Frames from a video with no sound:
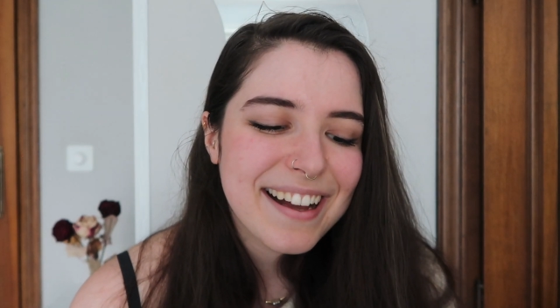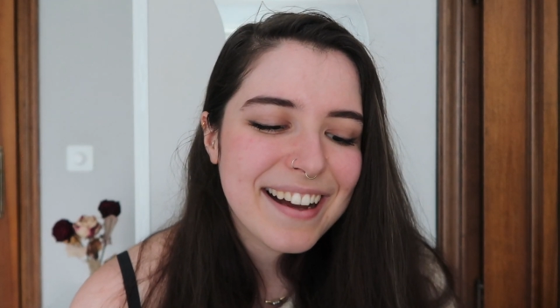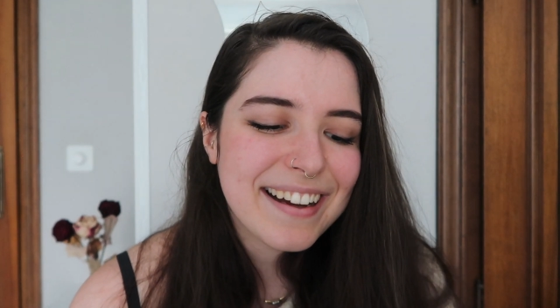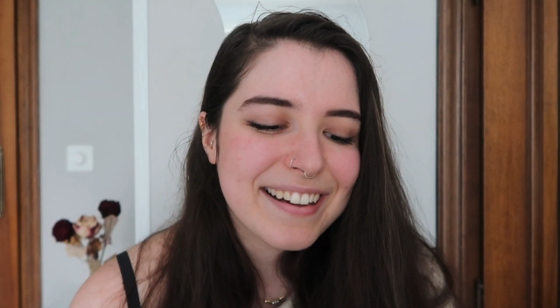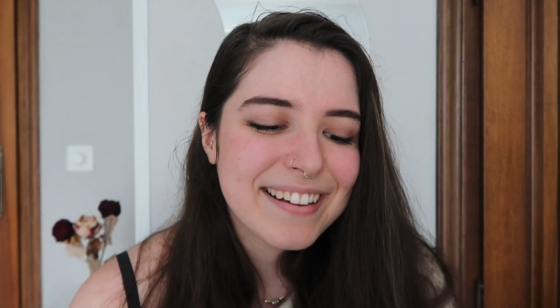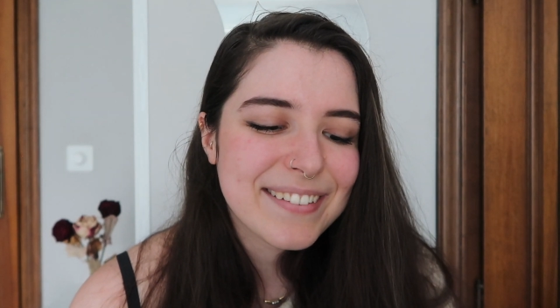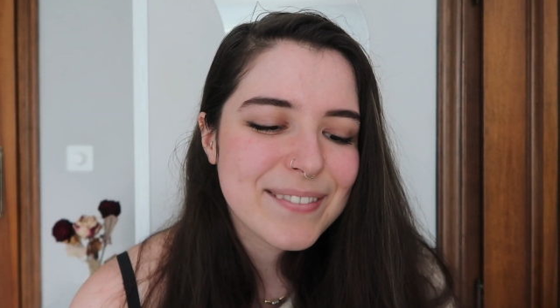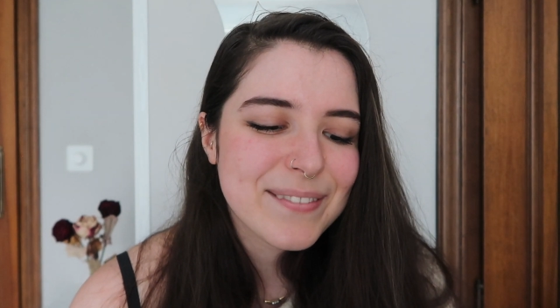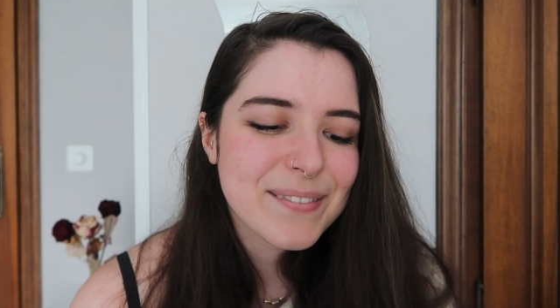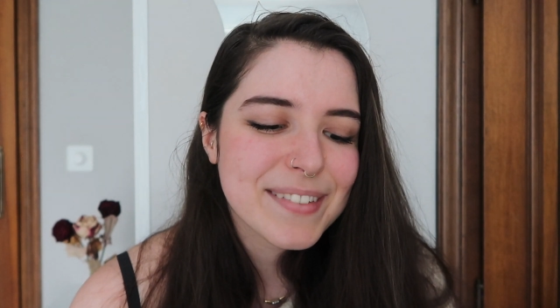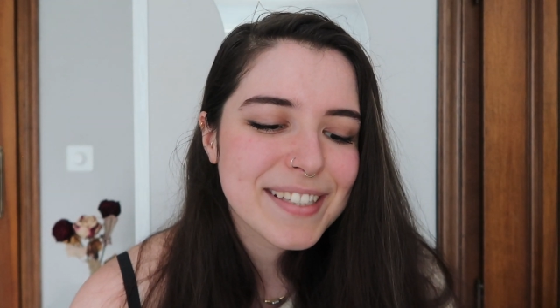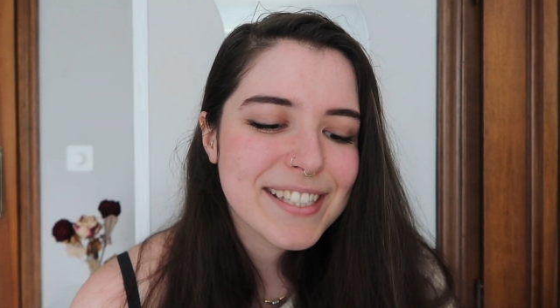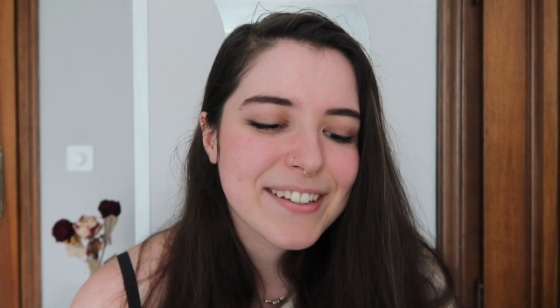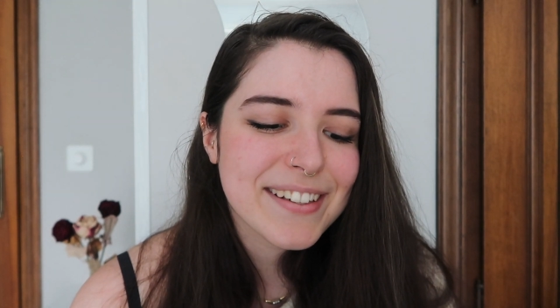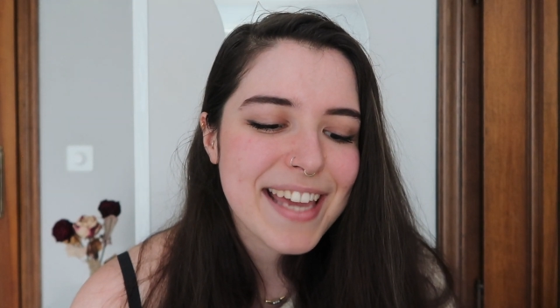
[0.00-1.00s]

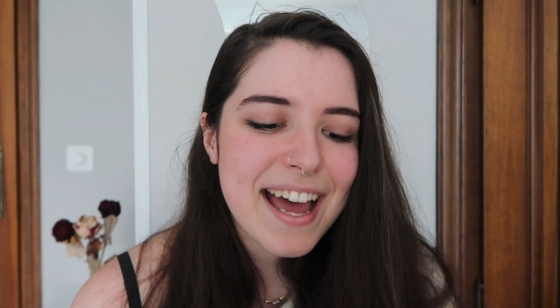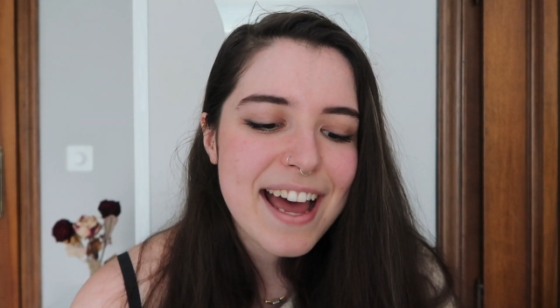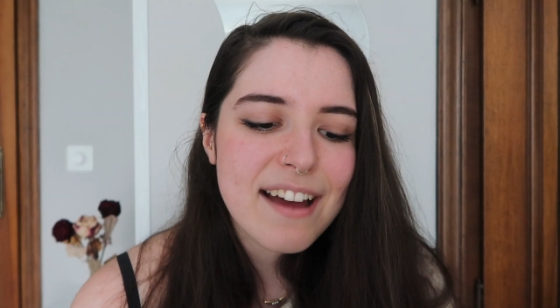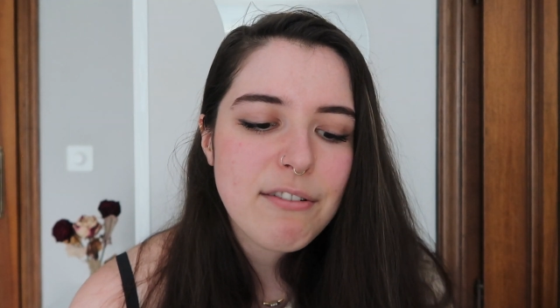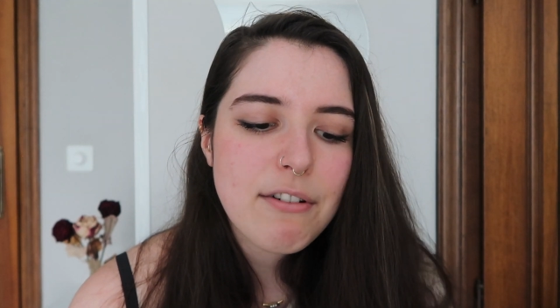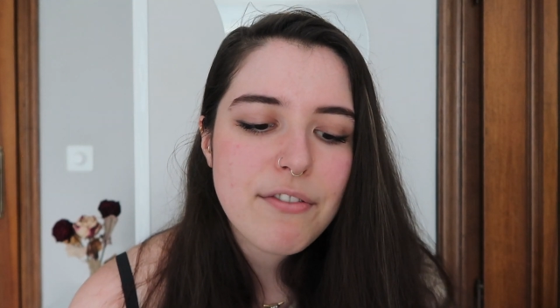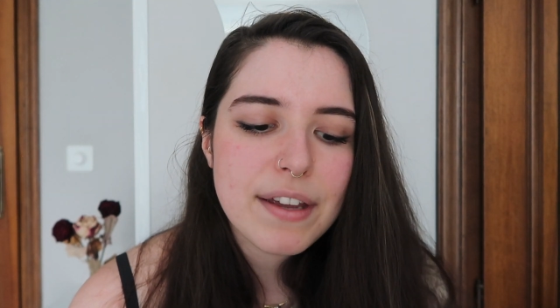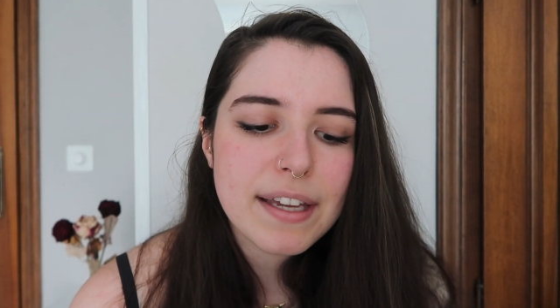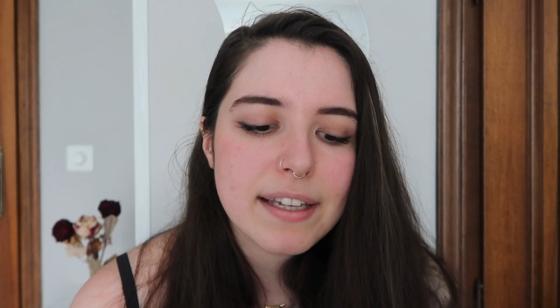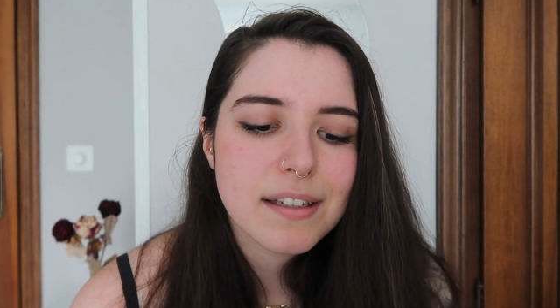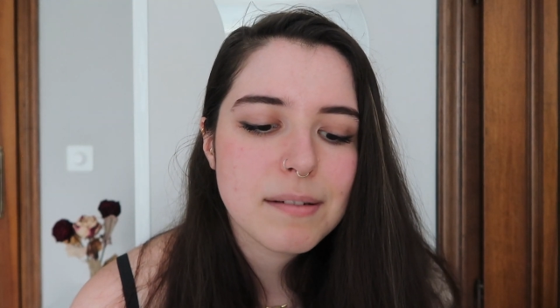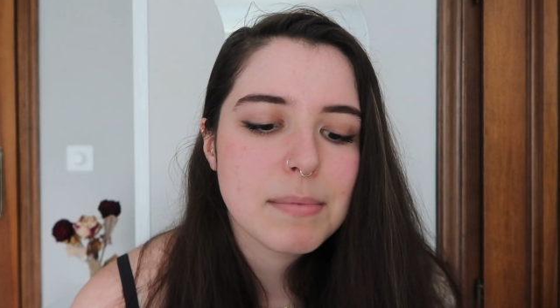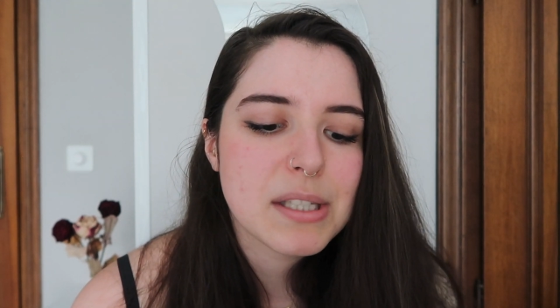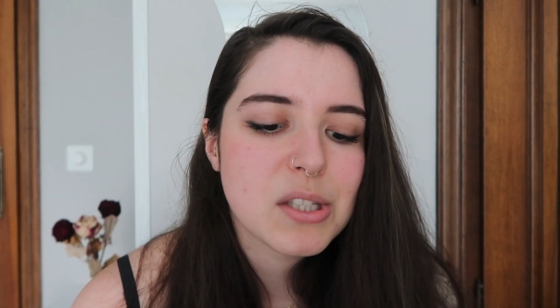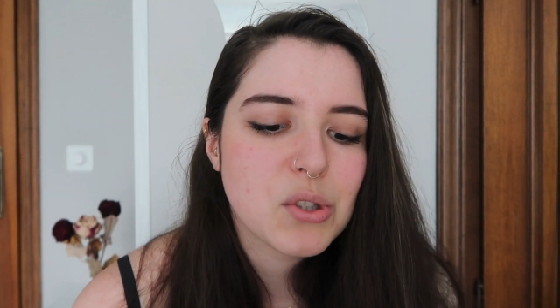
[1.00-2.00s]
So yeah, everything
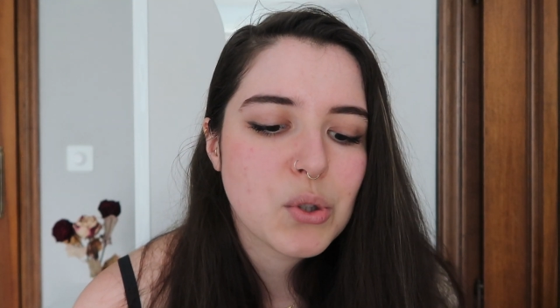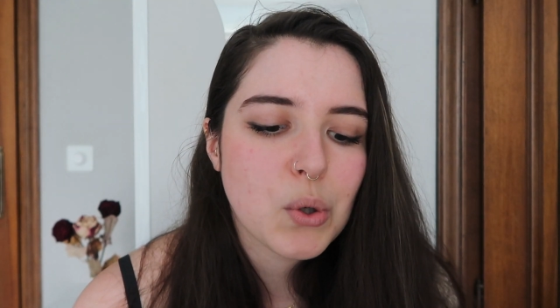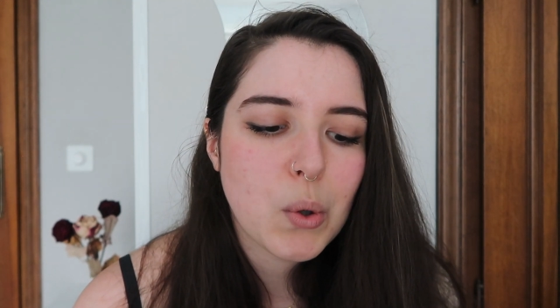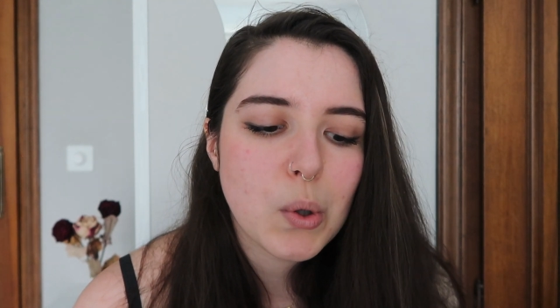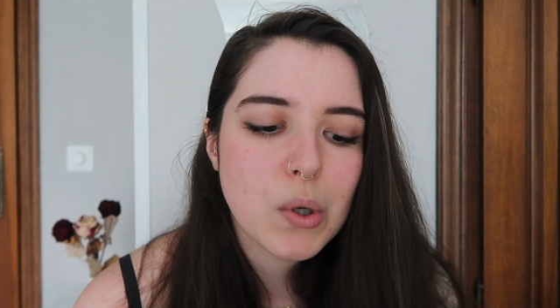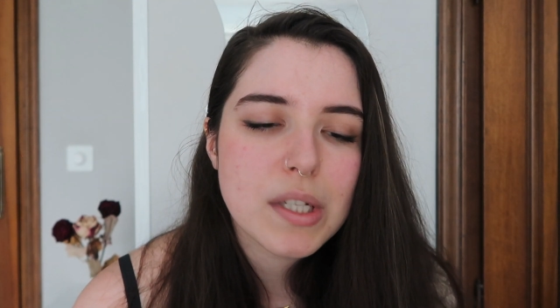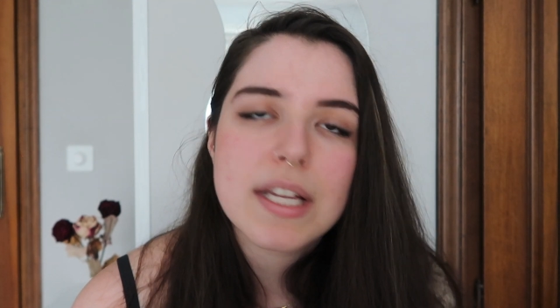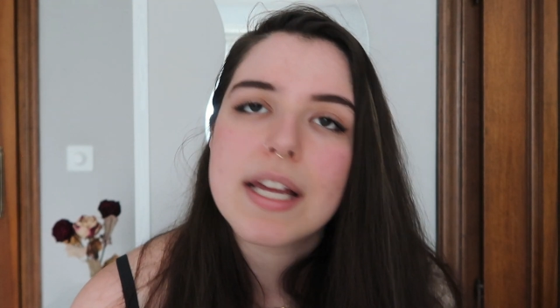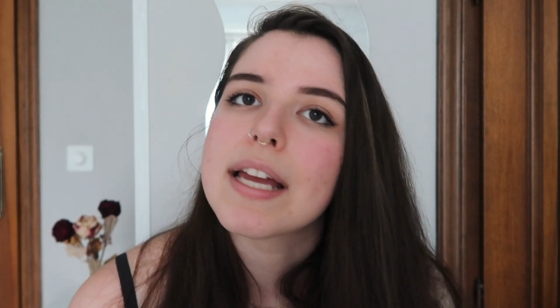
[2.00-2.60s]
can be stored